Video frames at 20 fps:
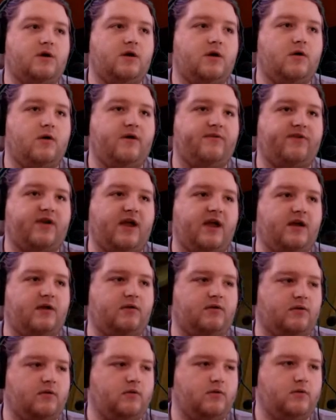Oh, I have a
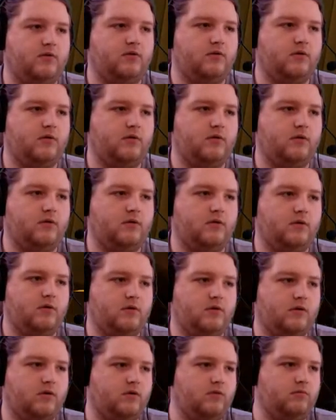candle.
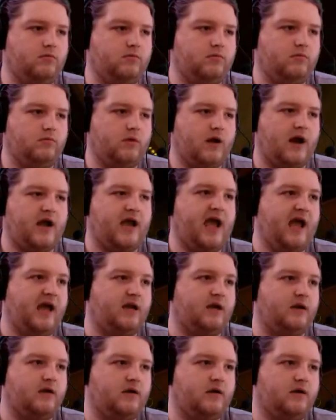Oh, I ate
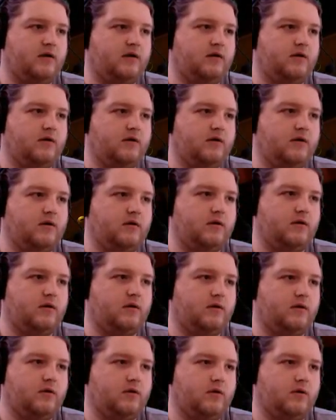it.
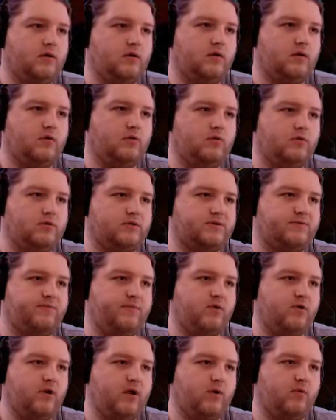Ooh,
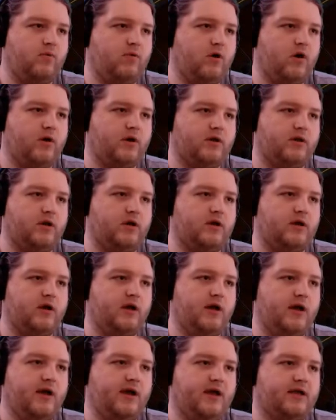spooky water. Look,
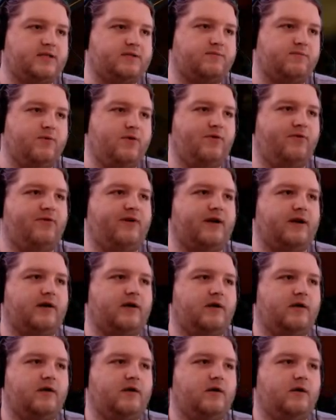it's moving
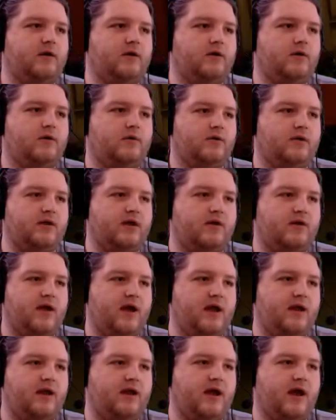without
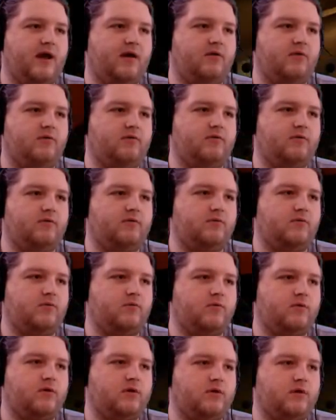any
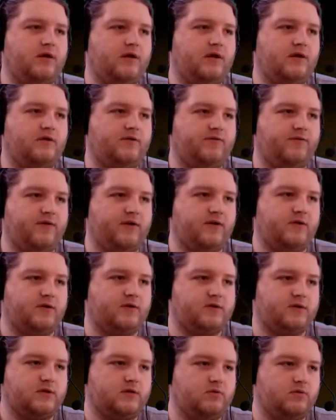outward
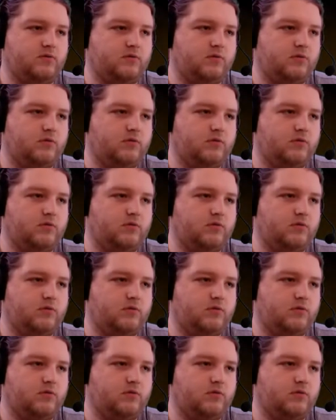interference. Ooh.